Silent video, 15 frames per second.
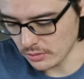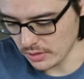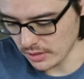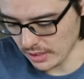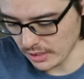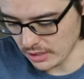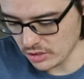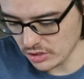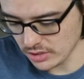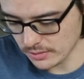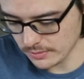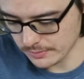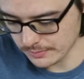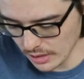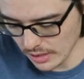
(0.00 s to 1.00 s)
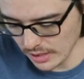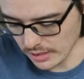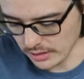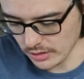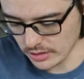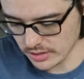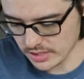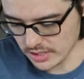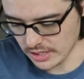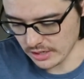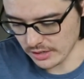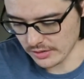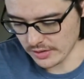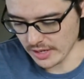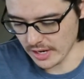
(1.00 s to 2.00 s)
an agent. And you can see
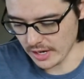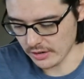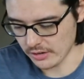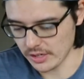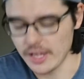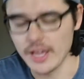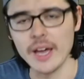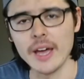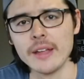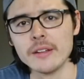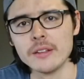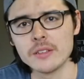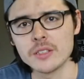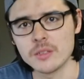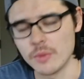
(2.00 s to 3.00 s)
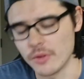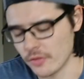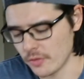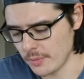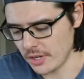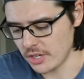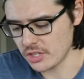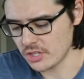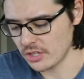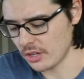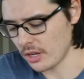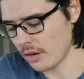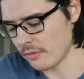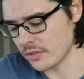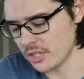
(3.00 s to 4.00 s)
here that I already had some information and
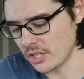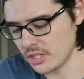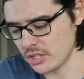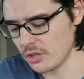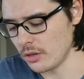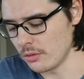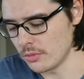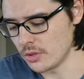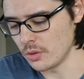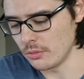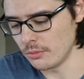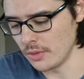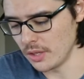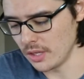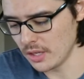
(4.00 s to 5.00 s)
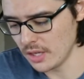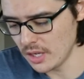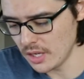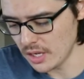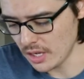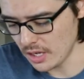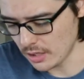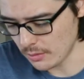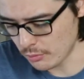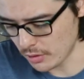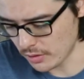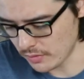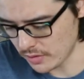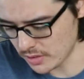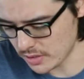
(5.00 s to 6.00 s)
conversation going between me and a
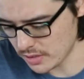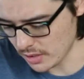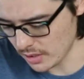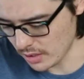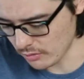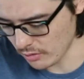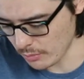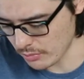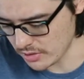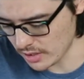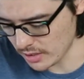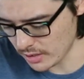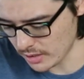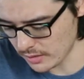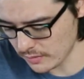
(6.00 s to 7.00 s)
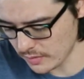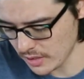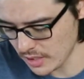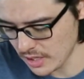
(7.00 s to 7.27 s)
previous representative.